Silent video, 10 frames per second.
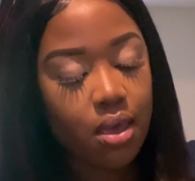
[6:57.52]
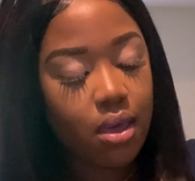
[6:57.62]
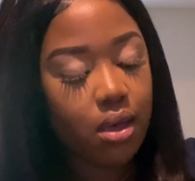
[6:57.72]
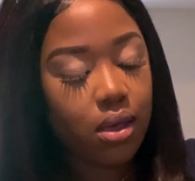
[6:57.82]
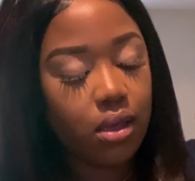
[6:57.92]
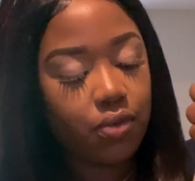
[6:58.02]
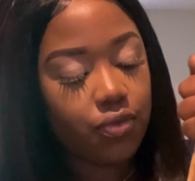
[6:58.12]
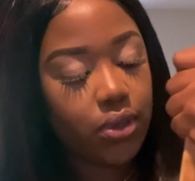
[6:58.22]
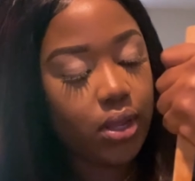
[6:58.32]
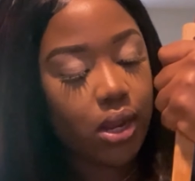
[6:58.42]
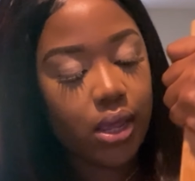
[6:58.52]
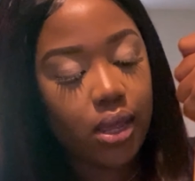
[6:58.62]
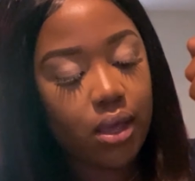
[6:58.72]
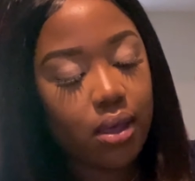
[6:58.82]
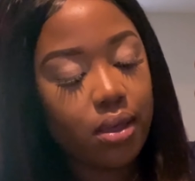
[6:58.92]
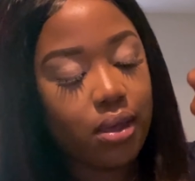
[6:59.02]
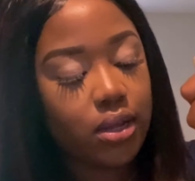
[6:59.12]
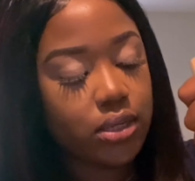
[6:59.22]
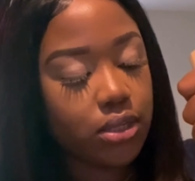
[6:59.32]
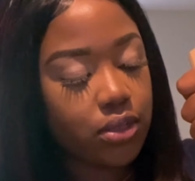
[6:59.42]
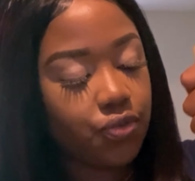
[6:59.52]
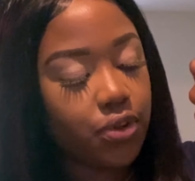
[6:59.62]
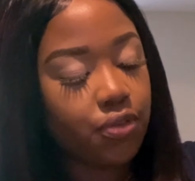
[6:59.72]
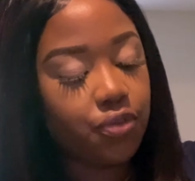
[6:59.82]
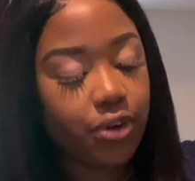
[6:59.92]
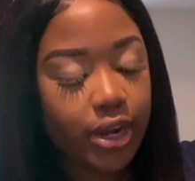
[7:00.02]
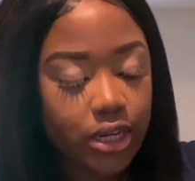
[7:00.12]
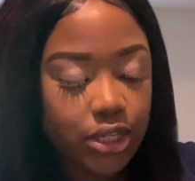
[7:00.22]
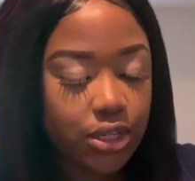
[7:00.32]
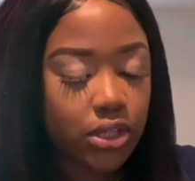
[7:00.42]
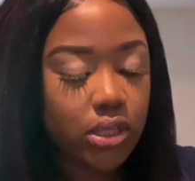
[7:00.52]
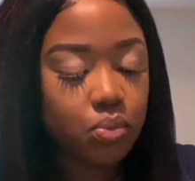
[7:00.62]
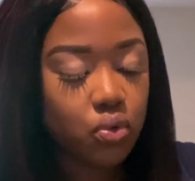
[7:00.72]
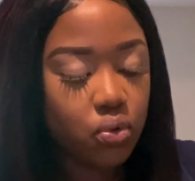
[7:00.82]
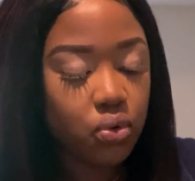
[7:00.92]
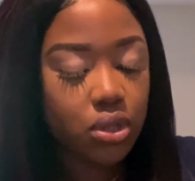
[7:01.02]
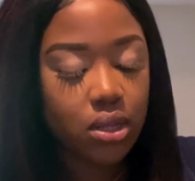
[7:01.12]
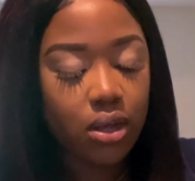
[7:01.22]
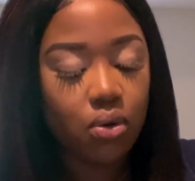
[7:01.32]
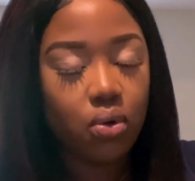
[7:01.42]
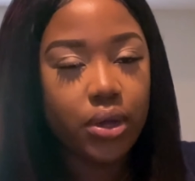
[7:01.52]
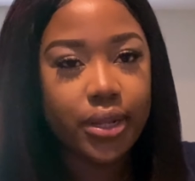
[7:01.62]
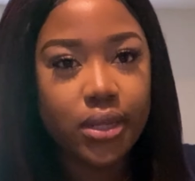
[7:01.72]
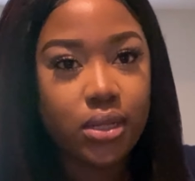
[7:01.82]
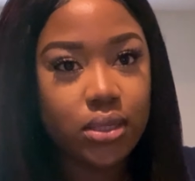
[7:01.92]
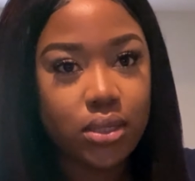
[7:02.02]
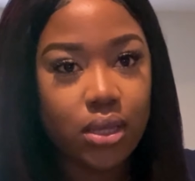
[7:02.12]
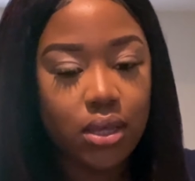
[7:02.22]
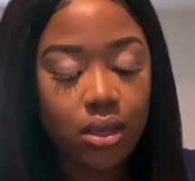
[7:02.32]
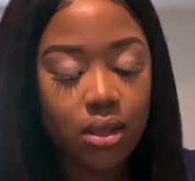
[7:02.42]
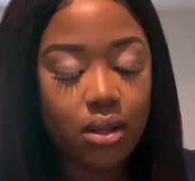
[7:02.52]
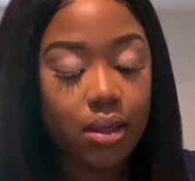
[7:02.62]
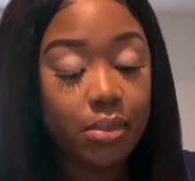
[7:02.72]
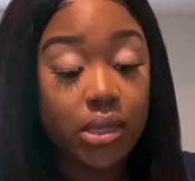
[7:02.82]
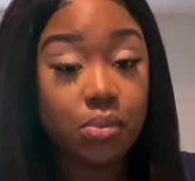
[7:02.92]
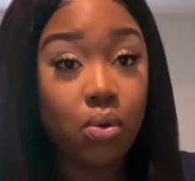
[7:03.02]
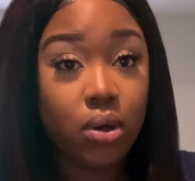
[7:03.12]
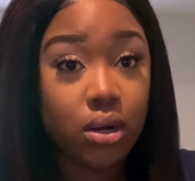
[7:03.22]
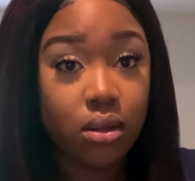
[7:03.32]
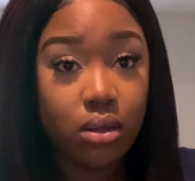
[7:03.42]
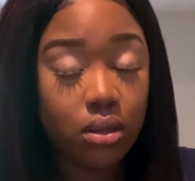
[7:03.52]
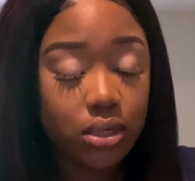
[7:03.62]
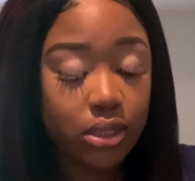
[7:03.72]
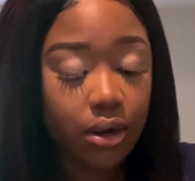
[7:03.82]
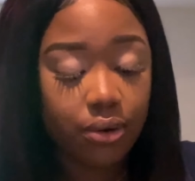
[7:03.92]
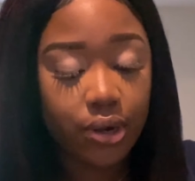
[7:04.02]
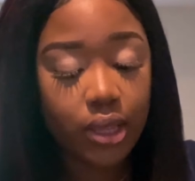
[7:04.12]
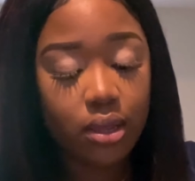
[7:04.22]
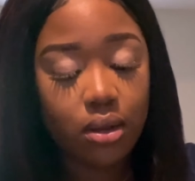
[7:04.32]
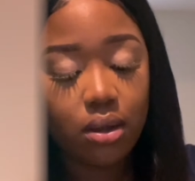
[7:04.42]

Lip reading: I feel like I should just feel fresh and smooth, not oily sticky. That makes me want to shower again.